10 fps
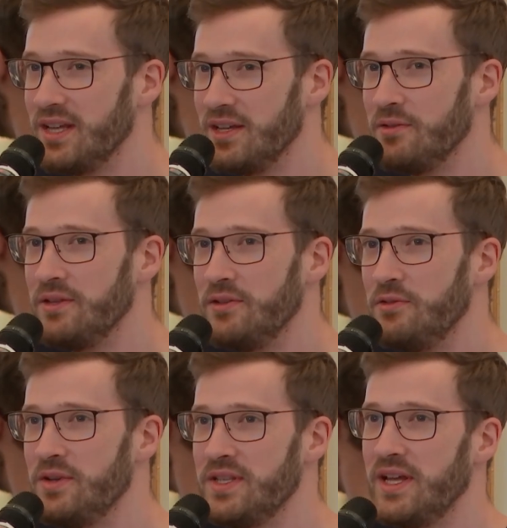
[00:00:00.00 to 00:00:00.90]
know they do
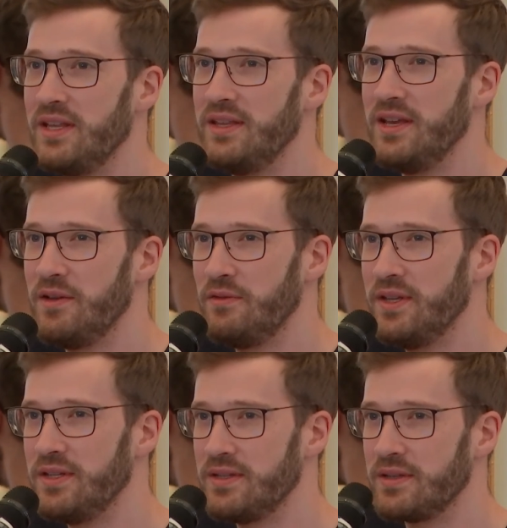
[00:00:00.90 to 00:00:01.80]
is that they have
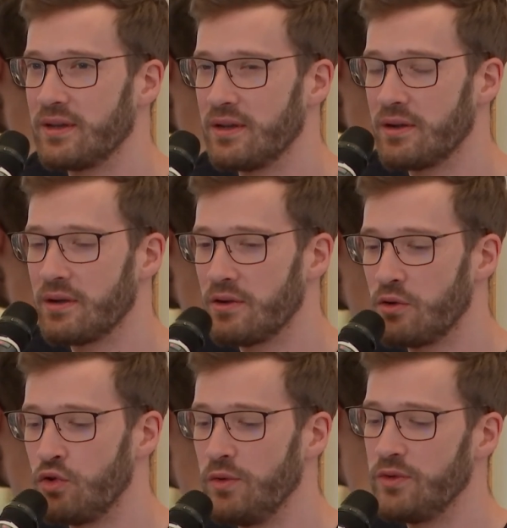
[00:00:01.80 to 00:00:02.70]
this
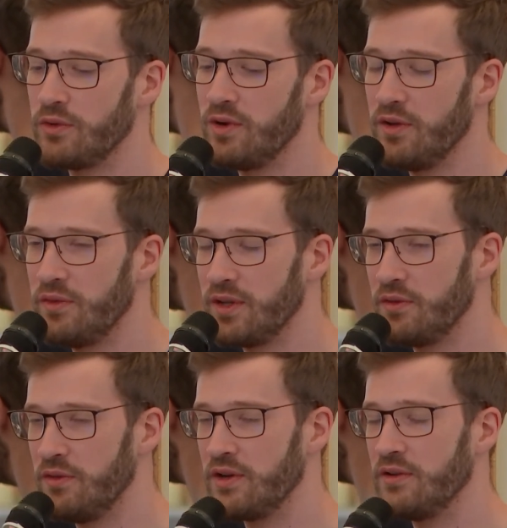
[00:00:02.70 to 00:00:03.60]
cryptographic
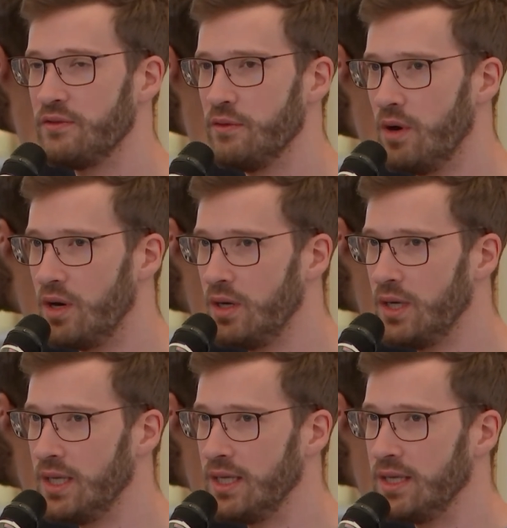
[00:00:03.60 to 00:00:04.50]
fog of war,
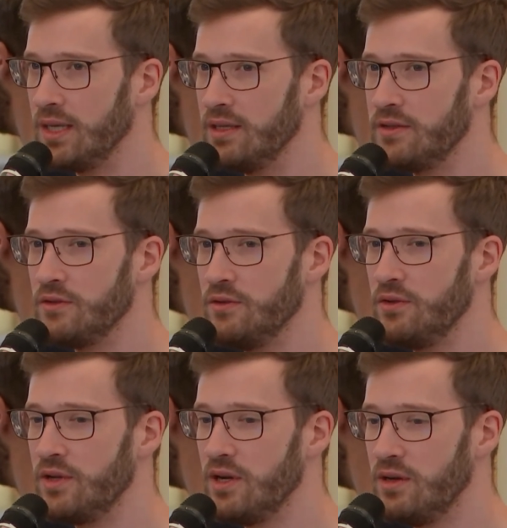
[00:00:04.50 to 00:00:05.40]
and so you
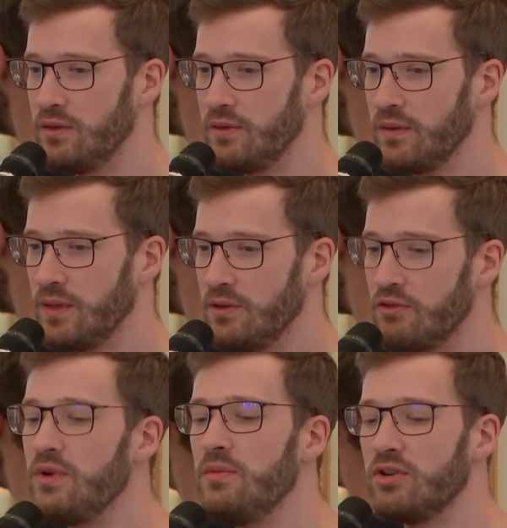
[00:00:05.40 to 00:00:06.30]
can't.
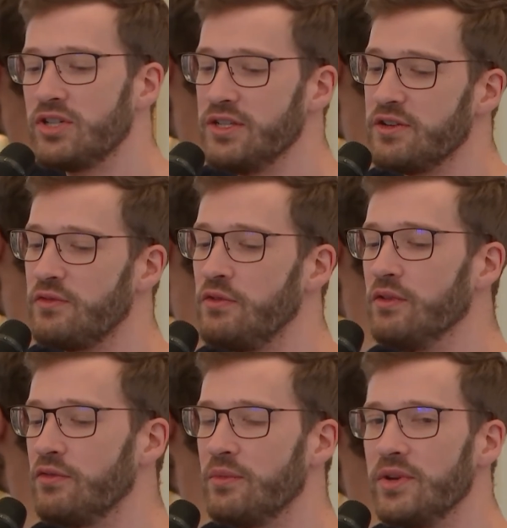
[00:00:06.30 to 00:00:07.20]
Normally, blockchains are full
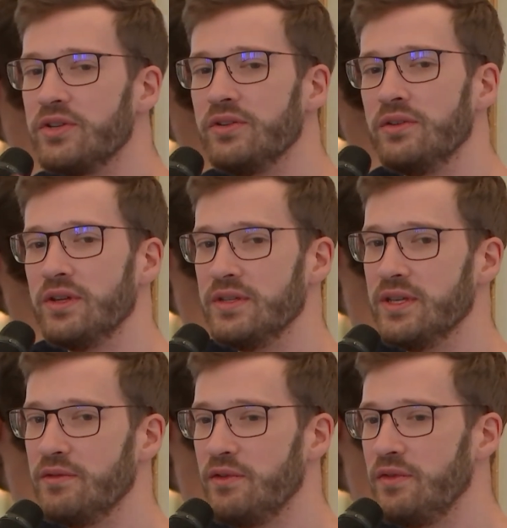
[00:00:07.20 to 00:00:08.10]
information; you can see
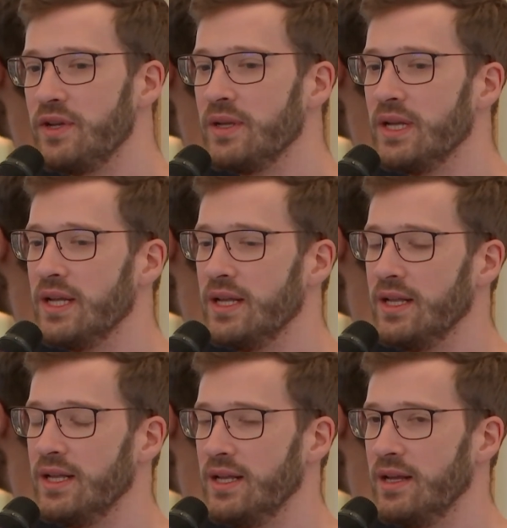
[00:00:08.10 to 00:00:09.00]
everything.
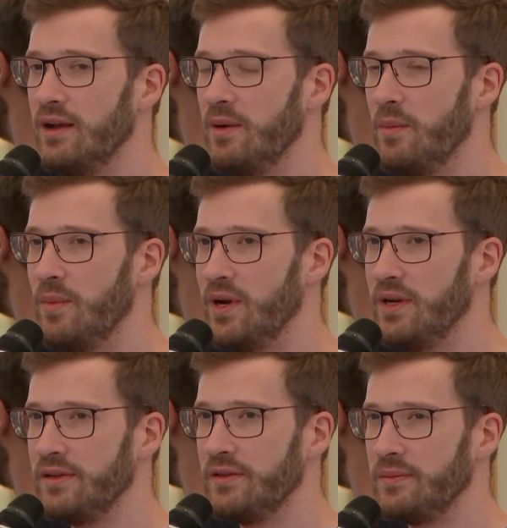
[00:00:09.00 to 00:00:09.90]

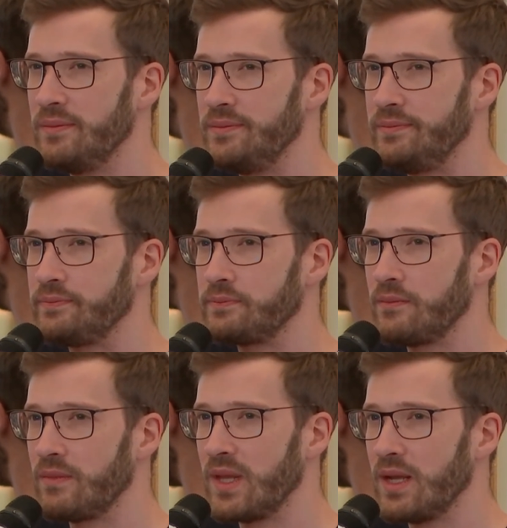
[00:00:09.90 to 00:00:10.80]
But
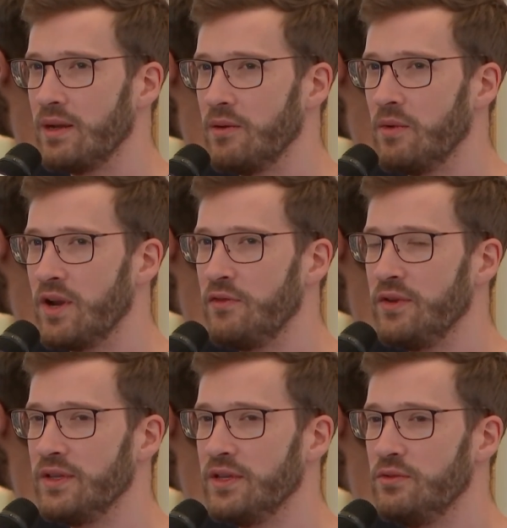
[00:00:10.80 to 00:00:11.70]
what I
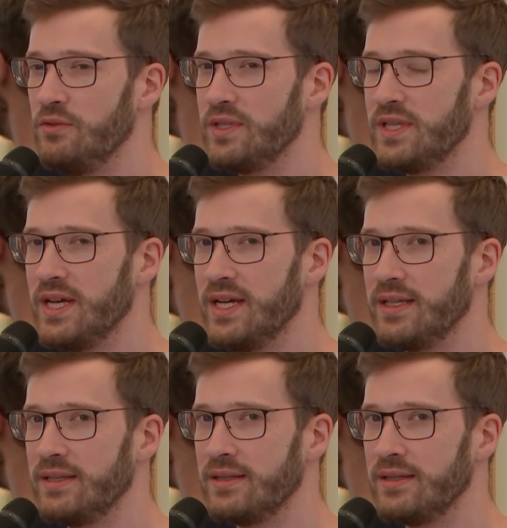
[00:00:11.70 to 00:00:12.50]
think they do is that